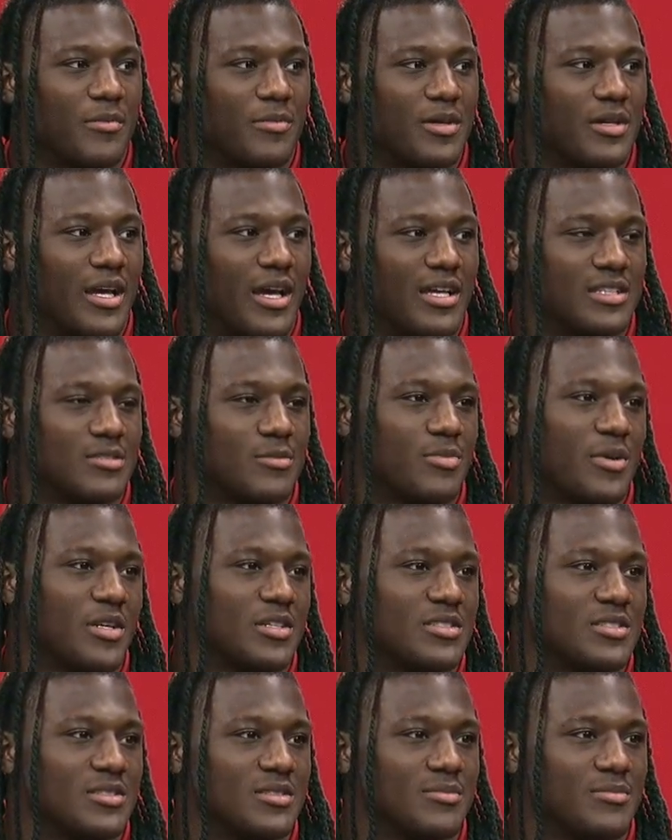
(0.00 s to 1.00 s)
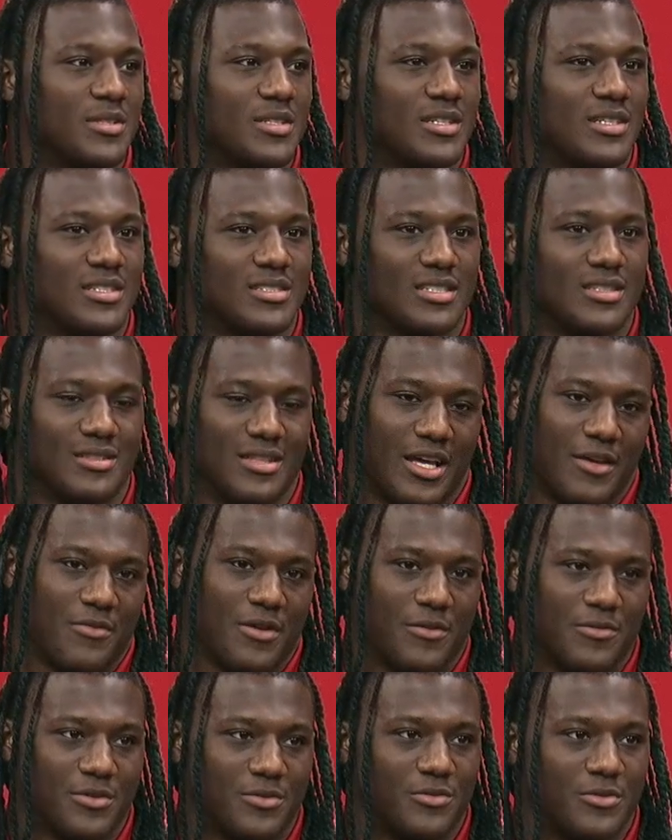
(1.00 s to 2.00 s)
but as a person, because life
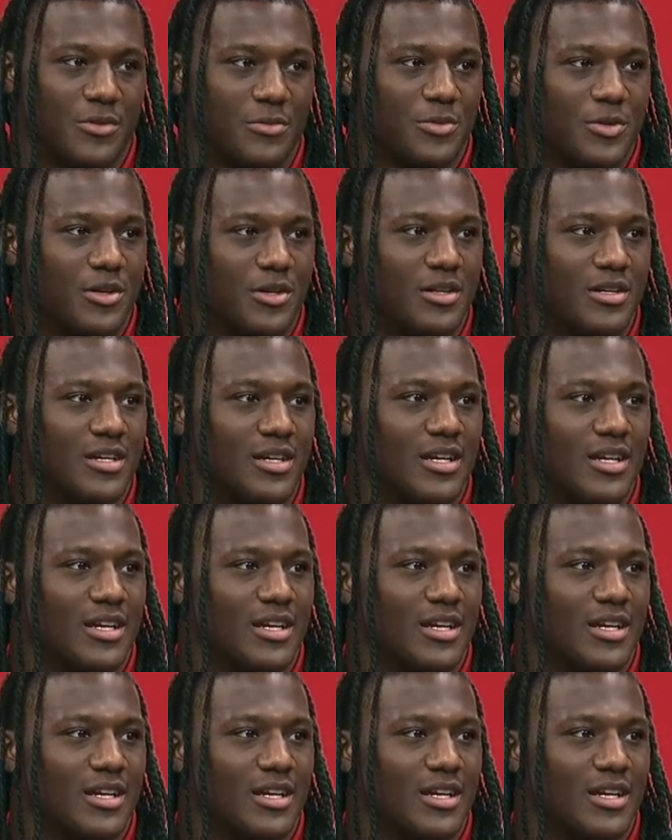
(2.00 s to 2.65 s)
after football,